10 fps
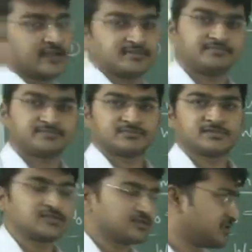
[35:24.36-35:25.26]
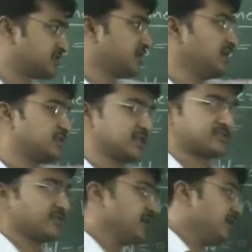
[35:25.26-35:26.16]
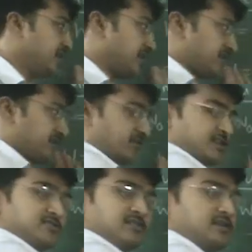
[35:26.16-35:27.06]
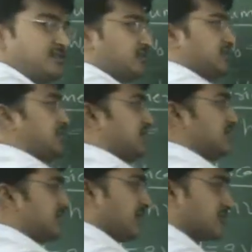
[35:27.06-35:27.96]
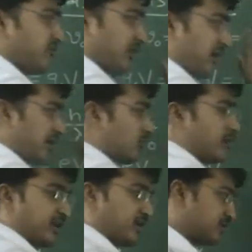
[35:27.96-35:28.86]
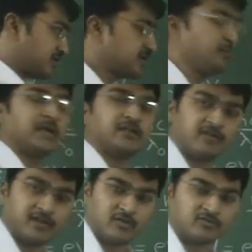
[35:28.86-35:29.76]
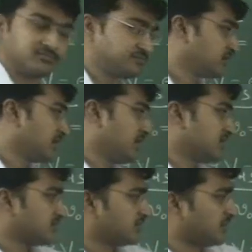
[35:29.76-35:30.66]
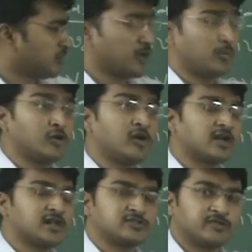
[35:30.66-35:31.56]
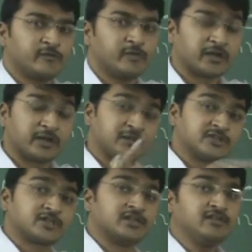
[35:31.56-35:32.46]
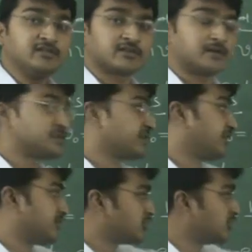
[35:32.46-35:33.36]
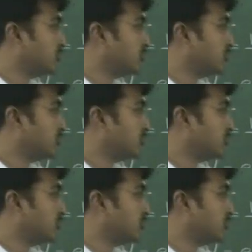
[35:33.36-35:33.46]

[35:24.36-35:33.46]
here. So these are, that's why first one, this also we are including here. This is the main one now. So now W naught also we can mention in terms of H